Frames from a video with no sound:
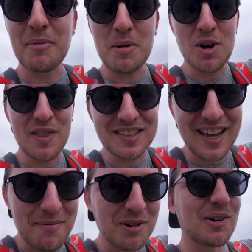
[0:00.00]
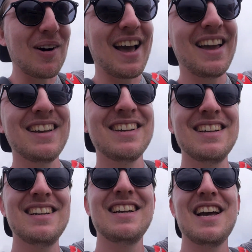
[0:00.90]
going to put this camera away
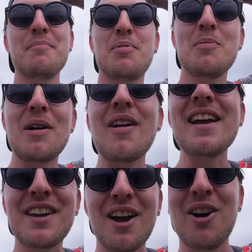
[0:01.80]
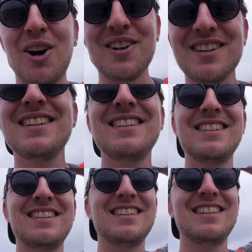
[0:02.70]
and put my raincoat
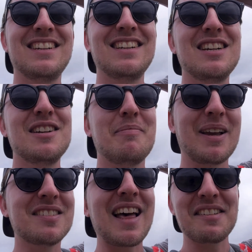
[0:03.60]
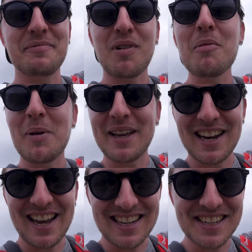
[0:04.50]
on, because that's probably going to
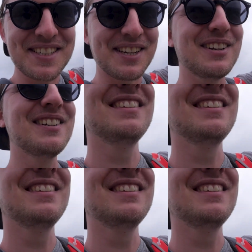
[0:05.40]
hit us soon.